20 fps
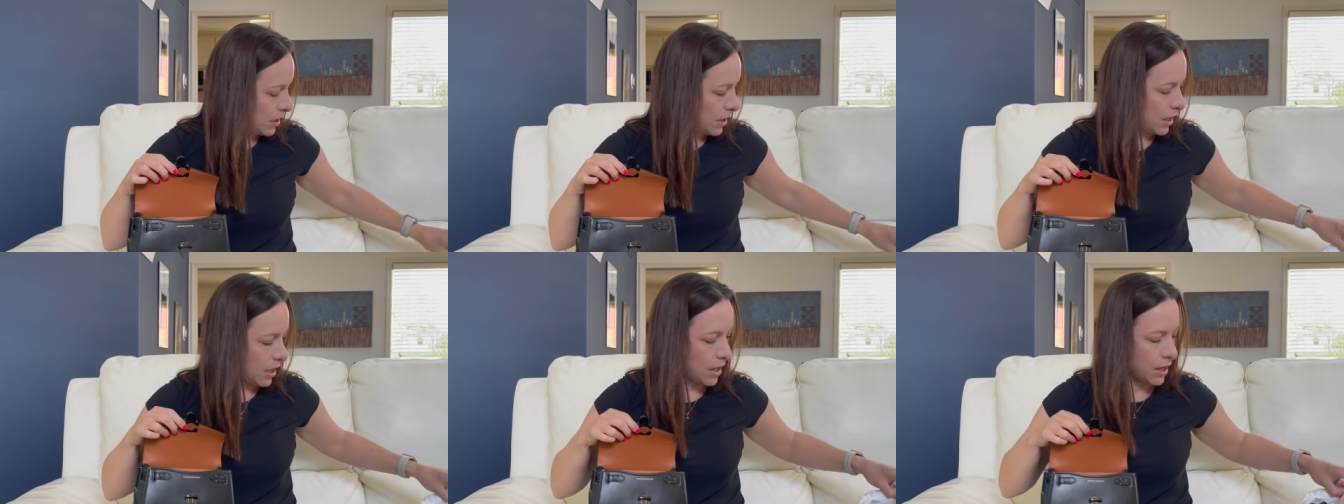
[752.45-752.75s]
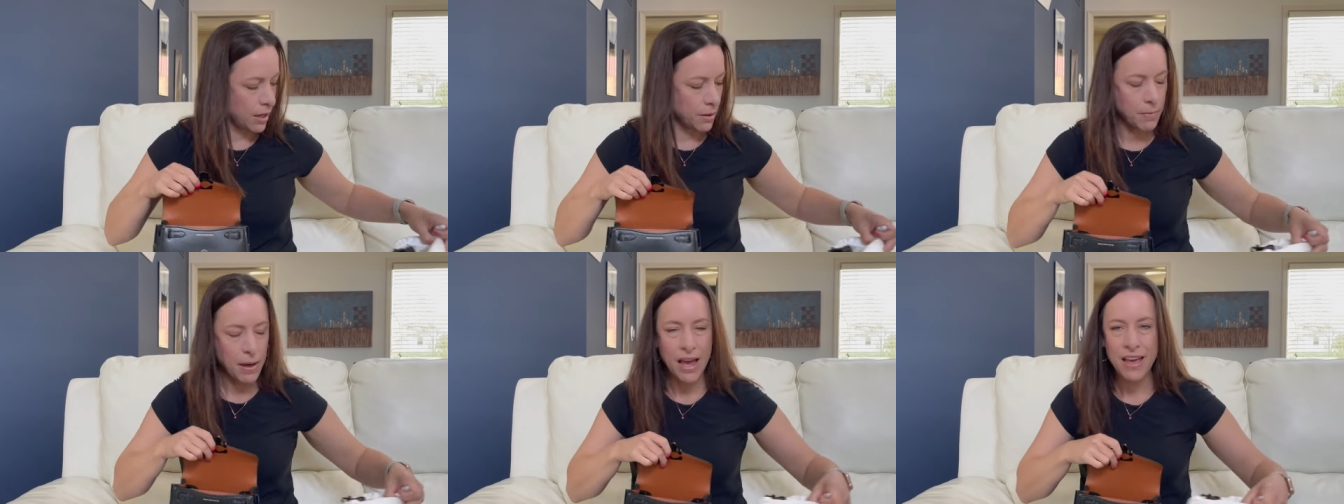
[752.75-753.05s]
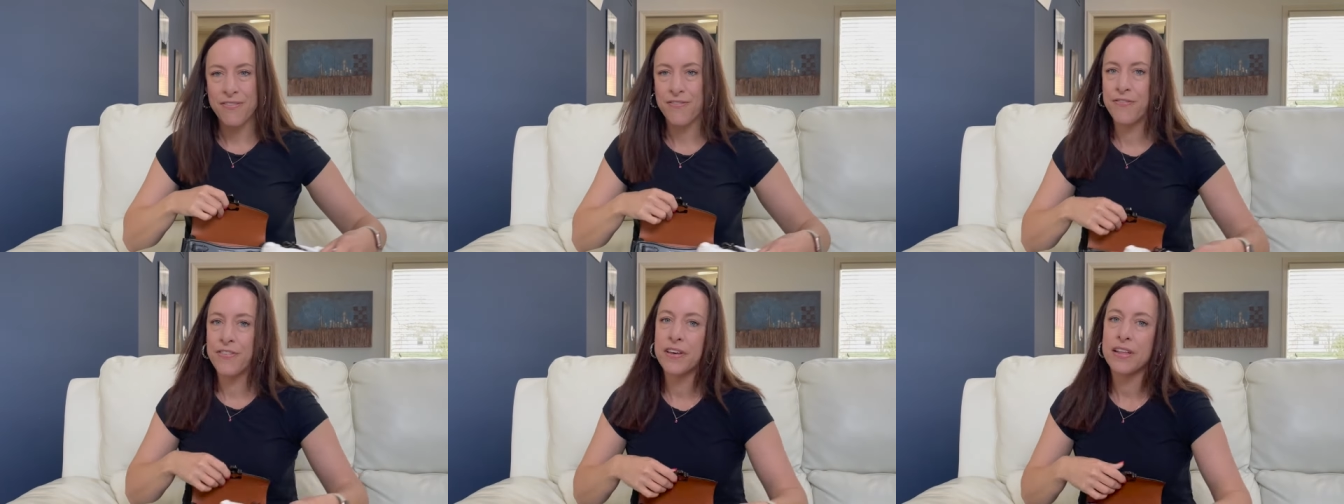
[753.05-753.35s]
Um, I
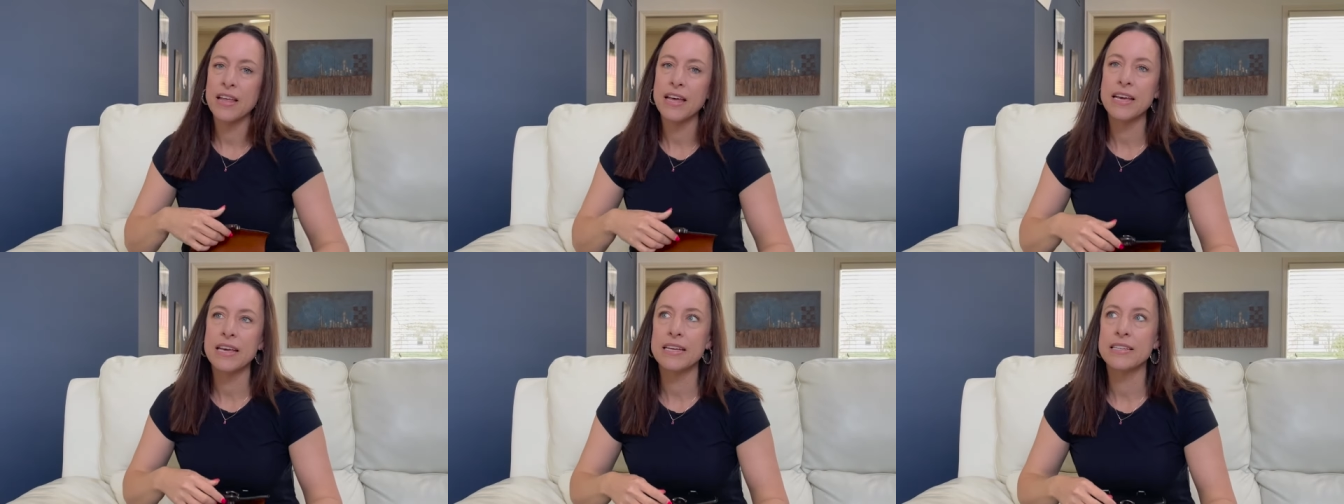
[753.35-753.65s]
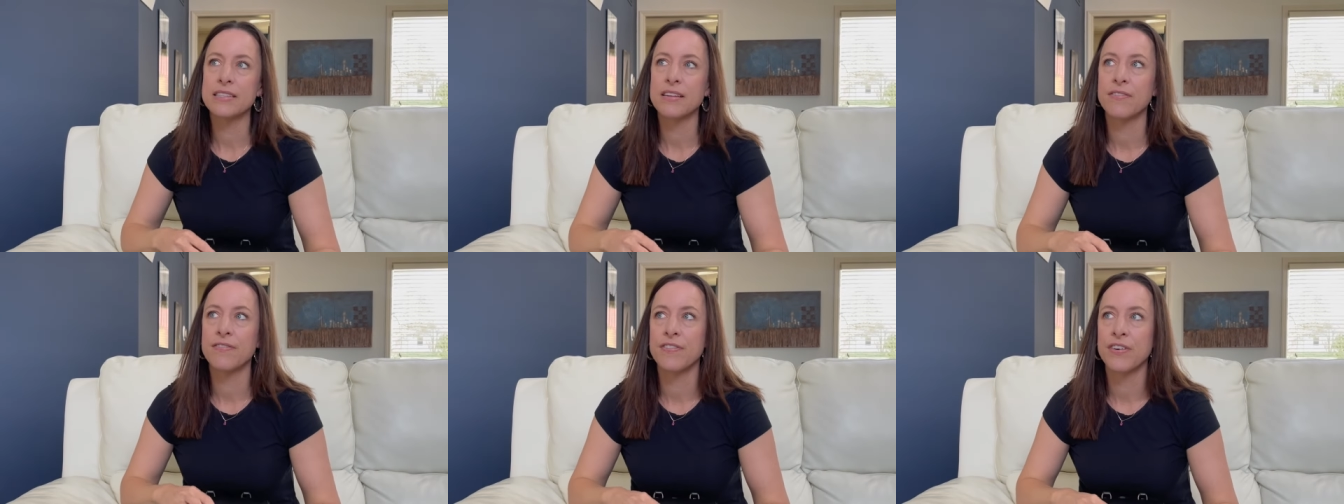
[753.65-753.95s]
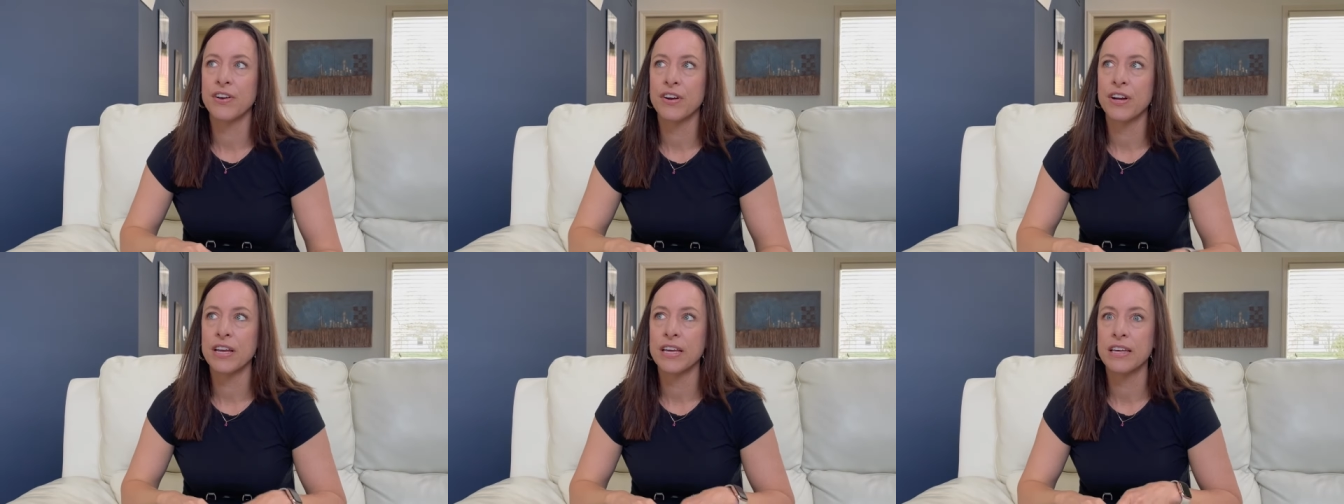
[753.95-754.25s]
feel like it's a
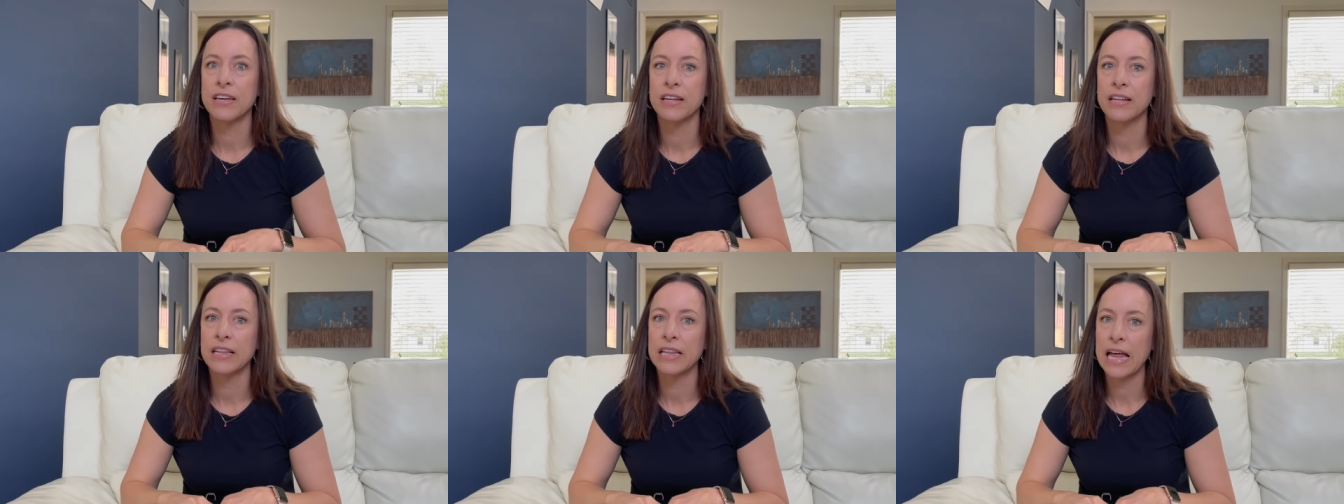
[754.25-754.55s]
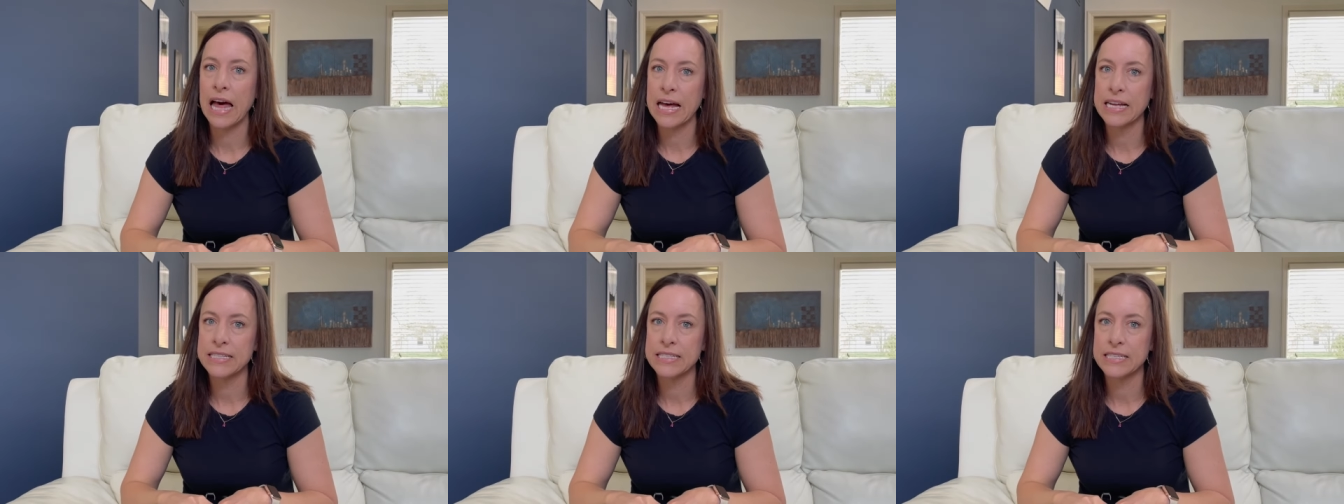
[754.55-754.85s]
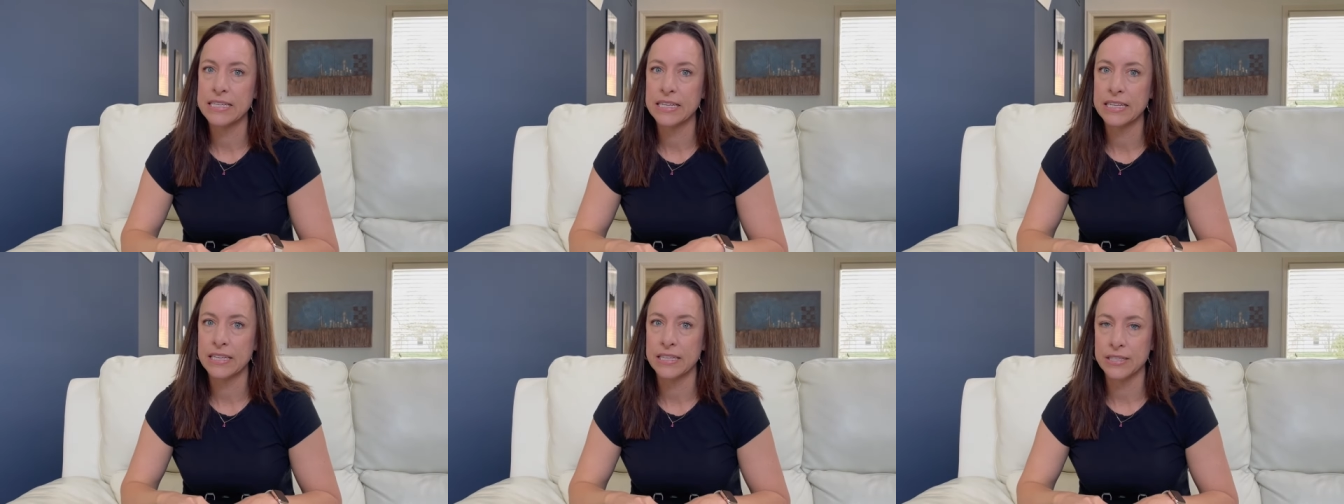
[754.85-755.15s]
very
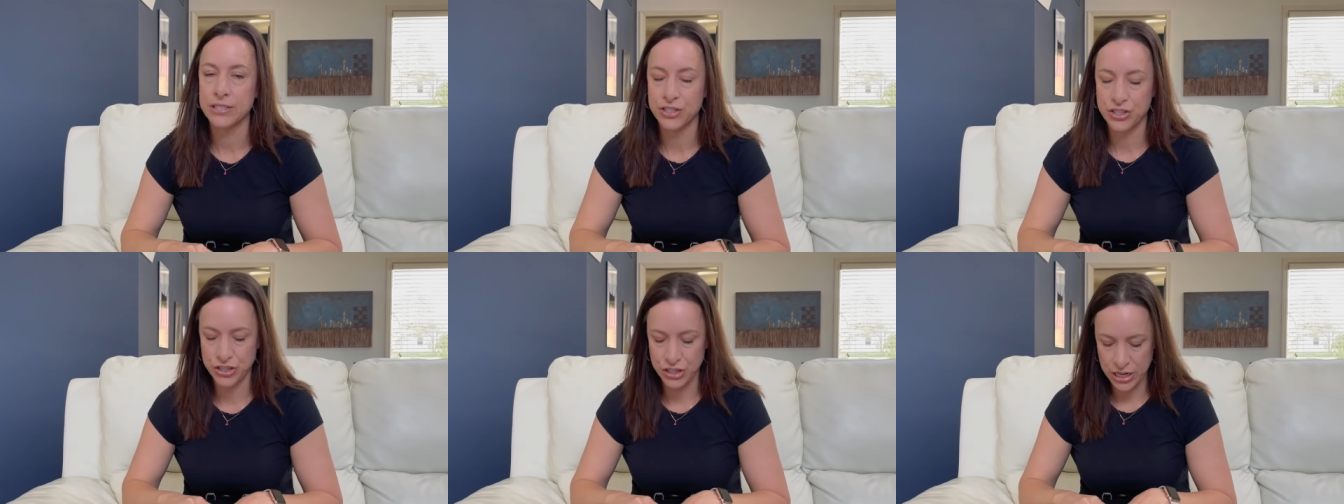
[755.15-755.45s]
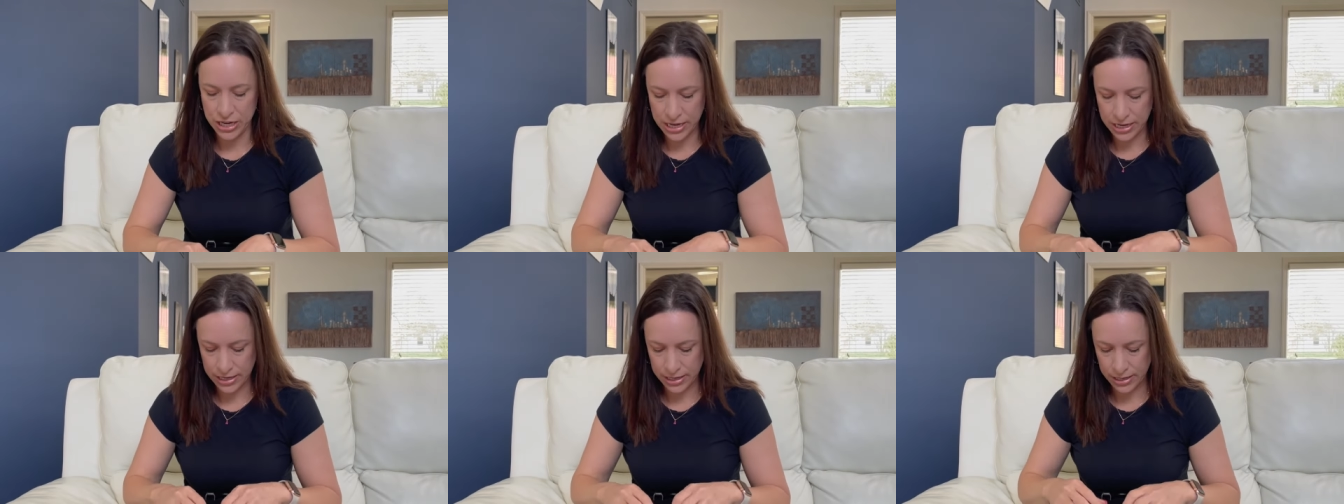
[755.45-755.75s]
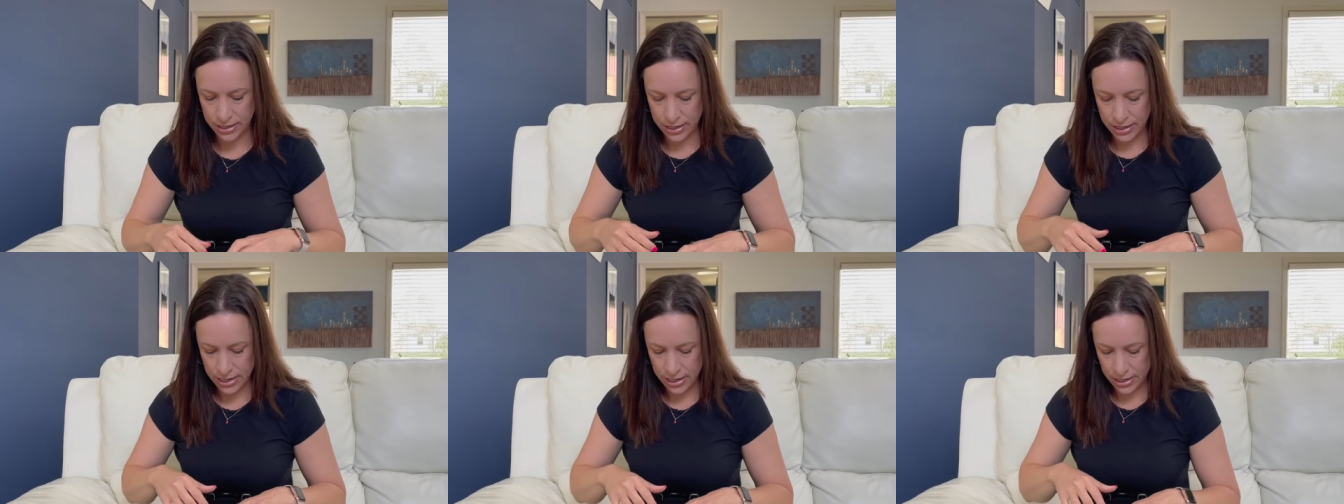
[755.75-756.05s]
classic chic
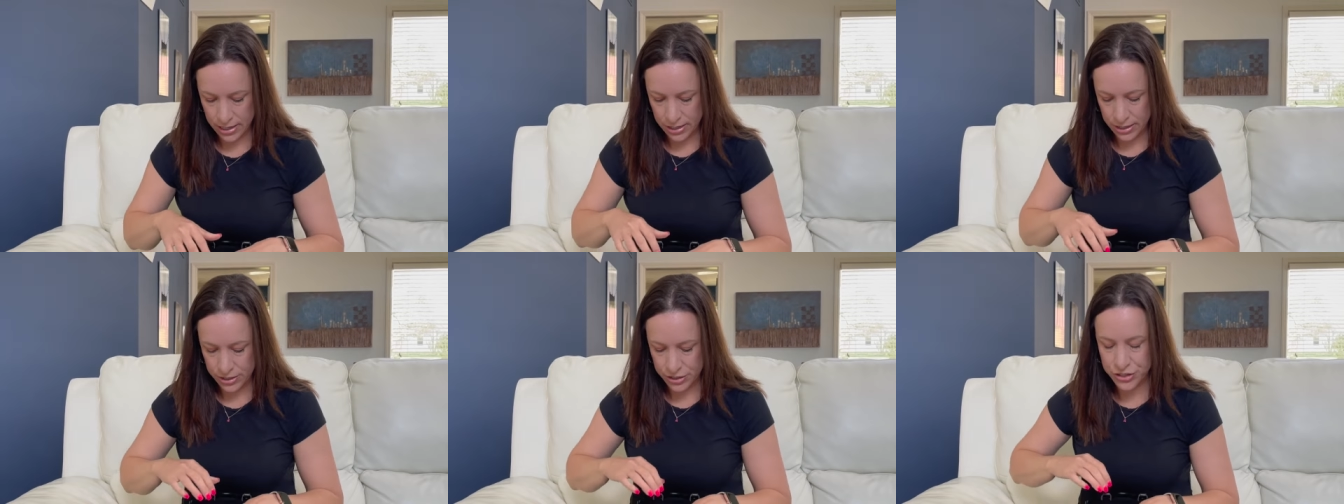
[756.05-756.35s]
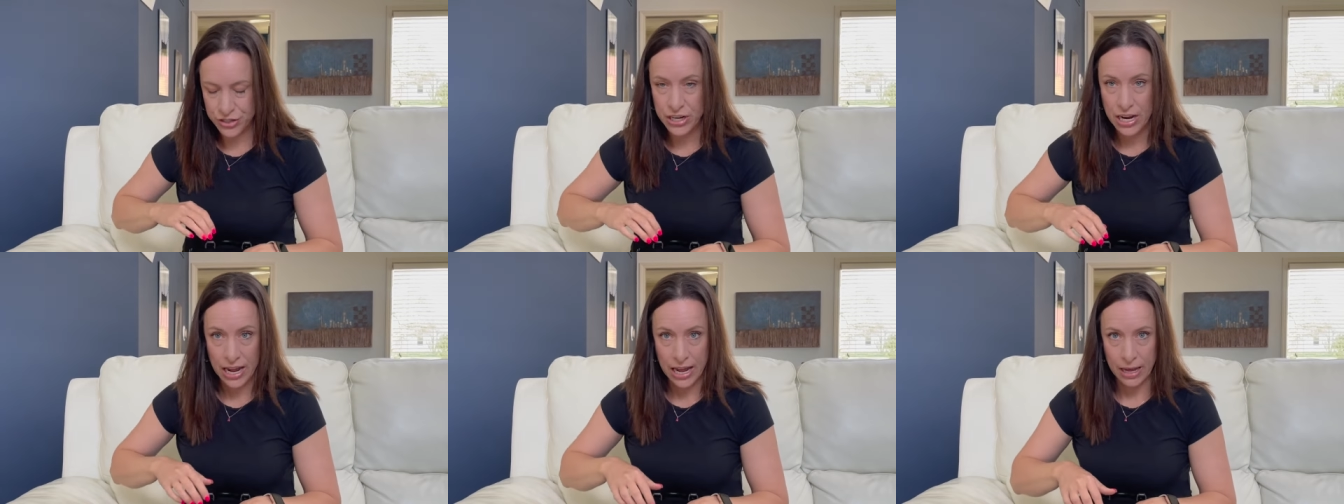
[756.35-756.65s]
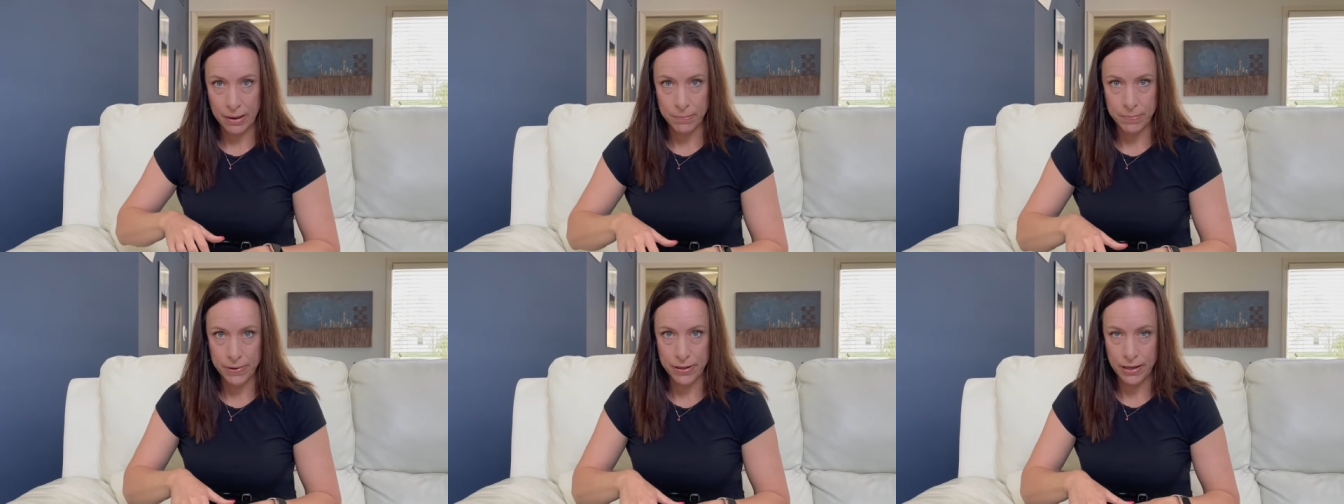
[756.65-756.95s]

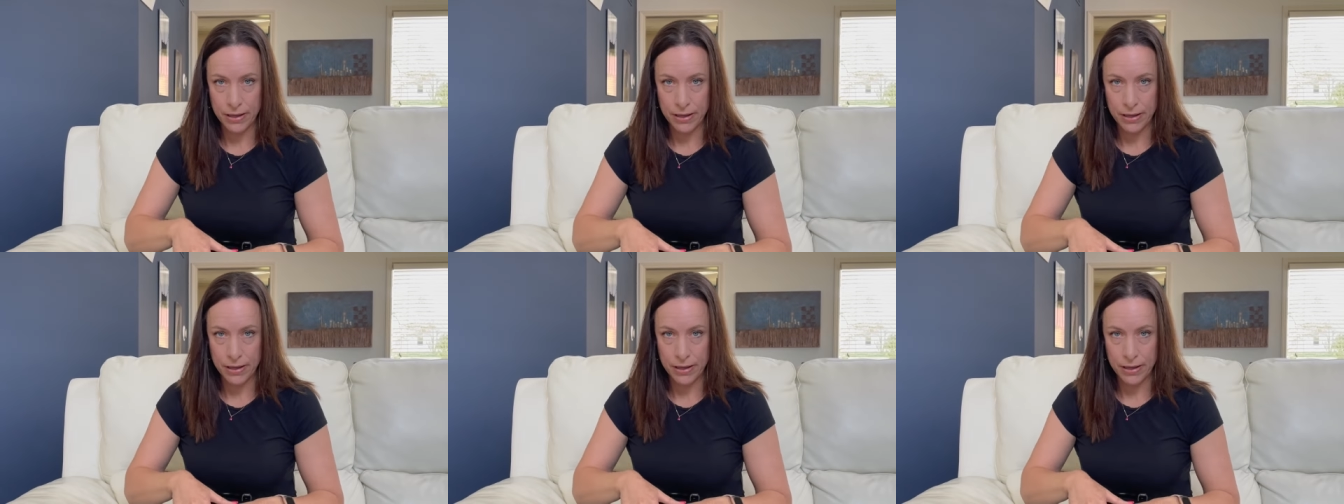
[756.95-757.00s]
shape.